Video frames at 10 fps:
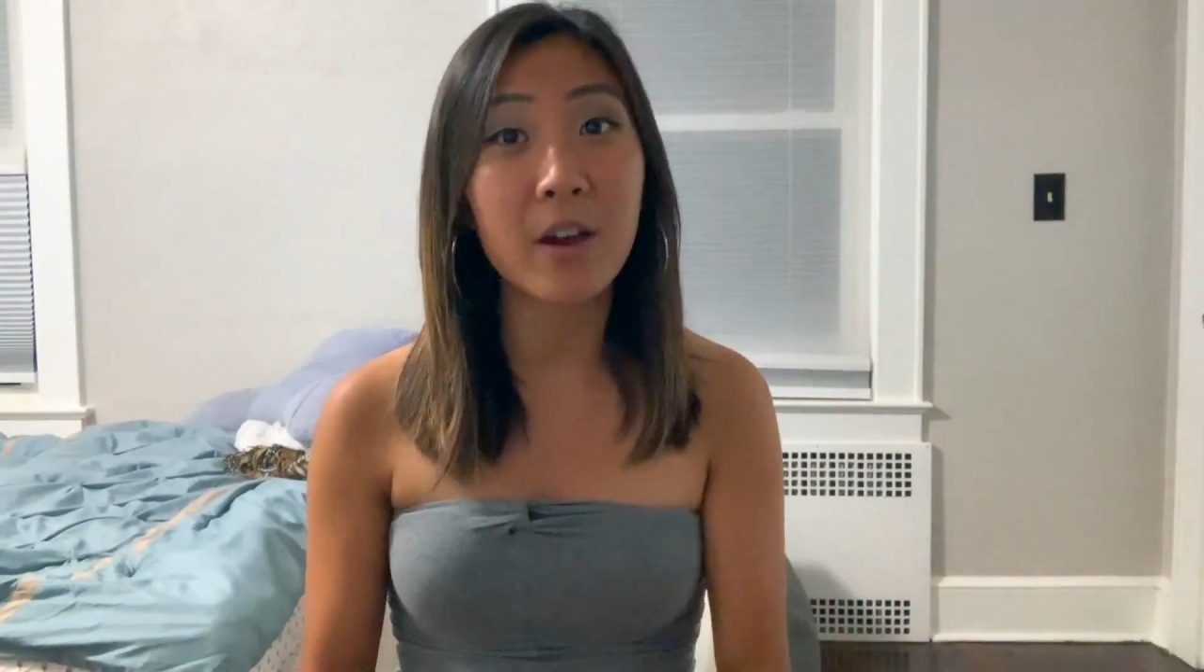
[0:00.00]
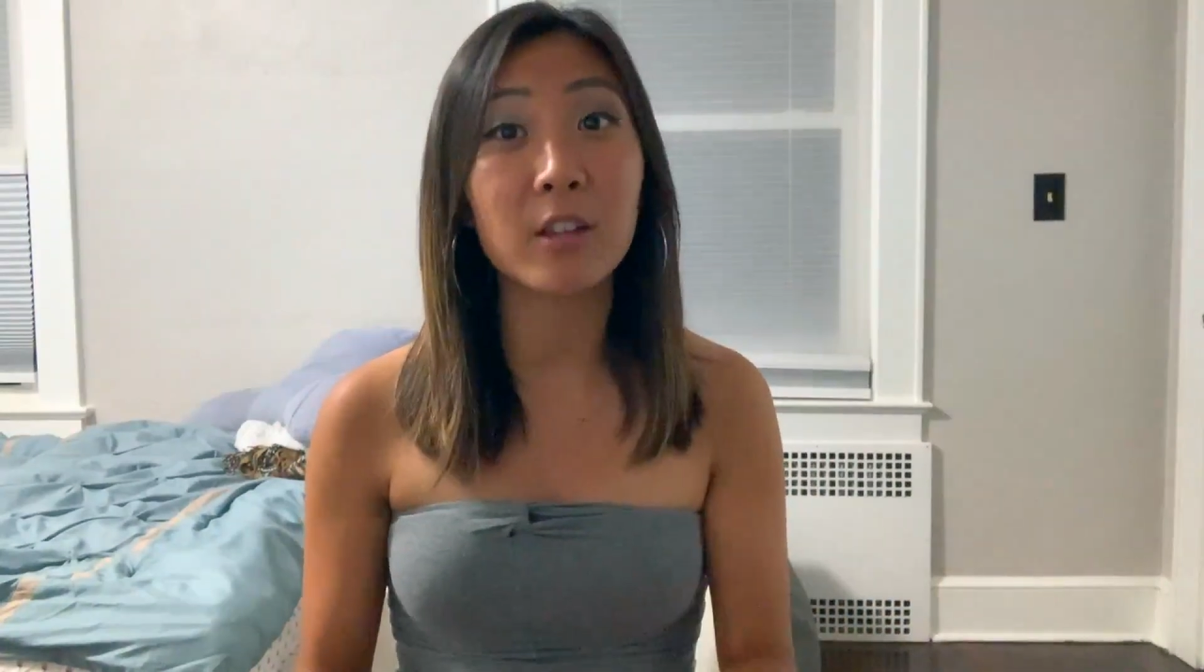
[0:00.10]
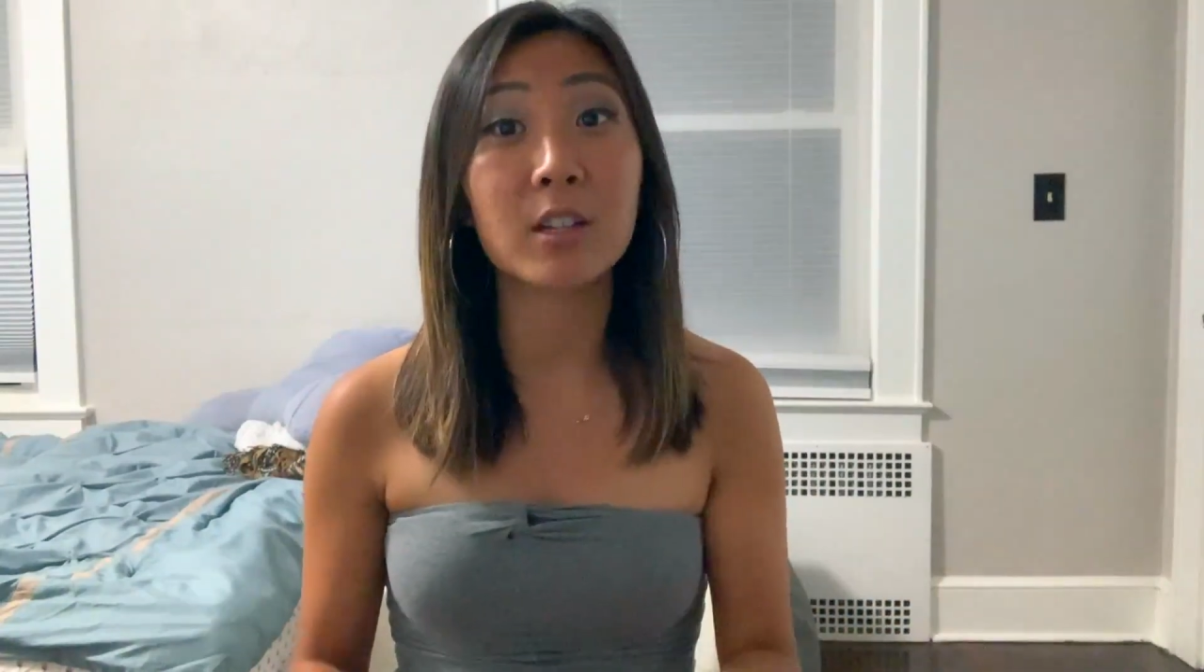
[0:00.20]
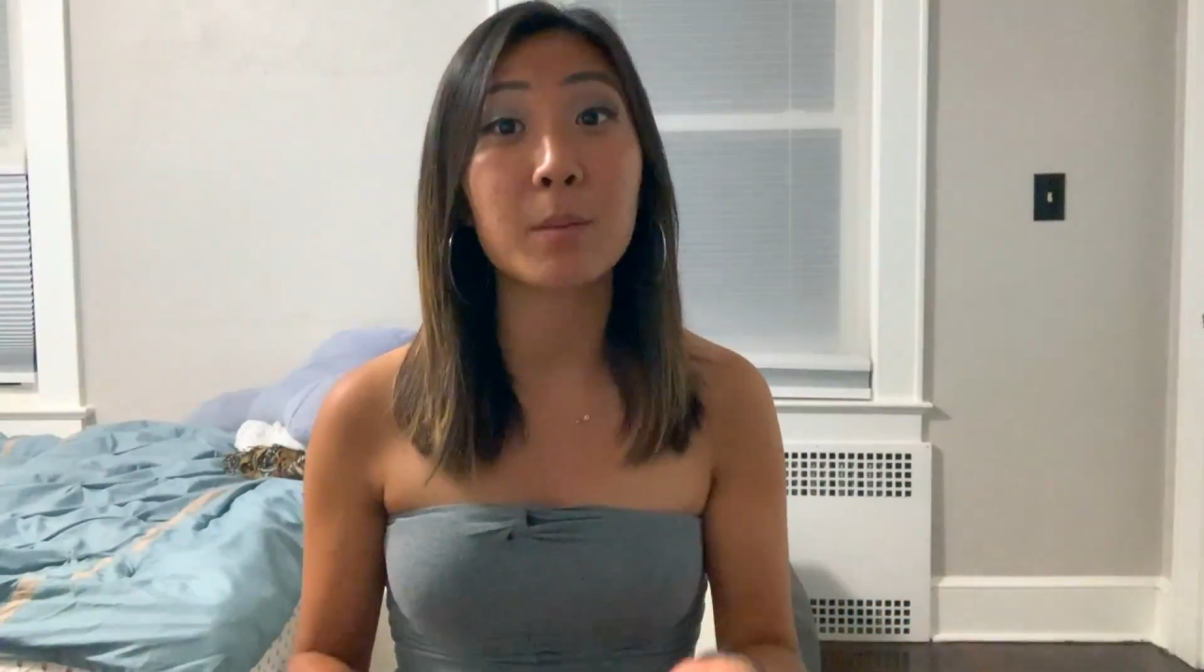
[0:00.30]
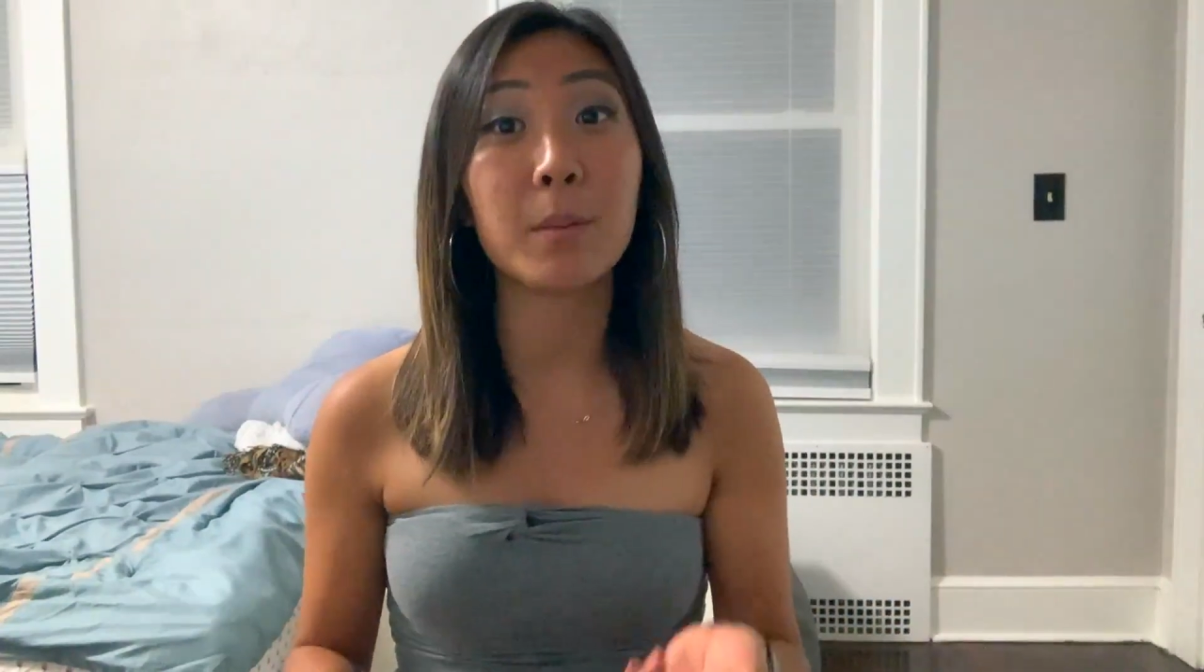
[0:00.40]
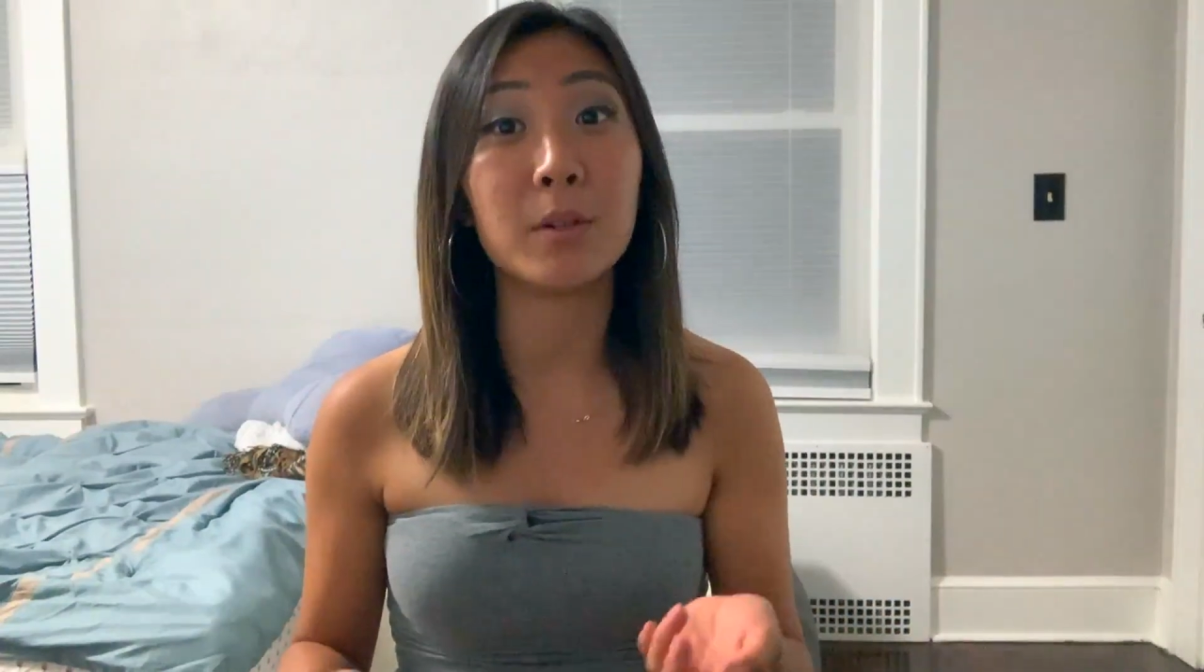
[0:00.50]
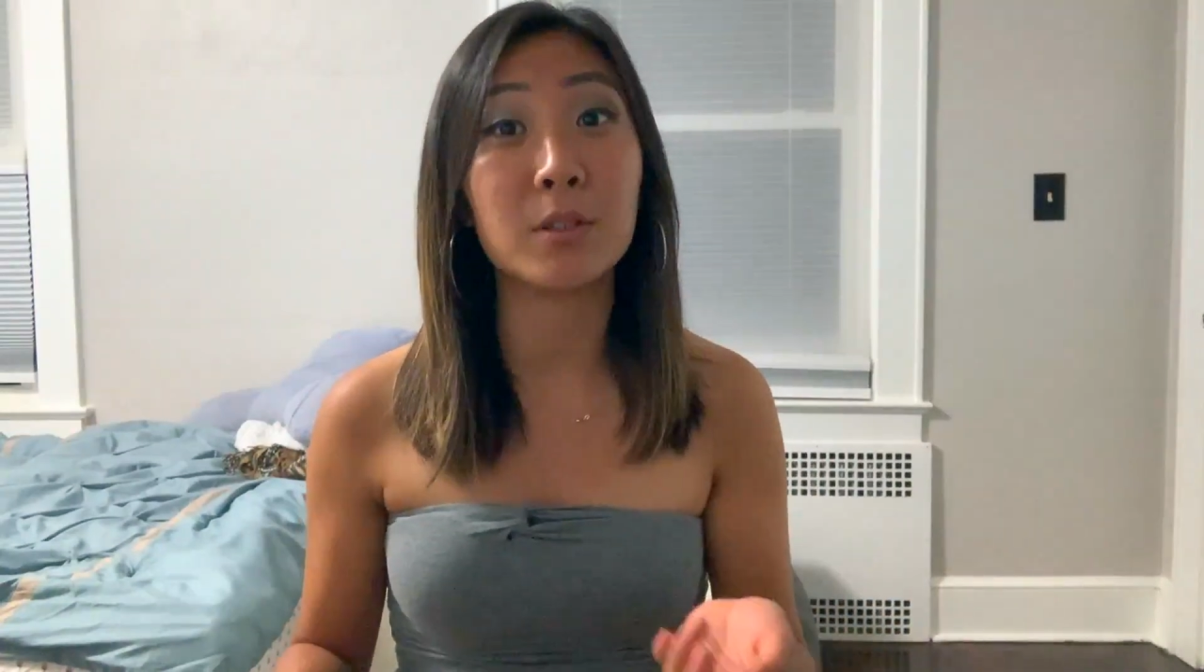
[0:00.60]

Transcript: that a lot of people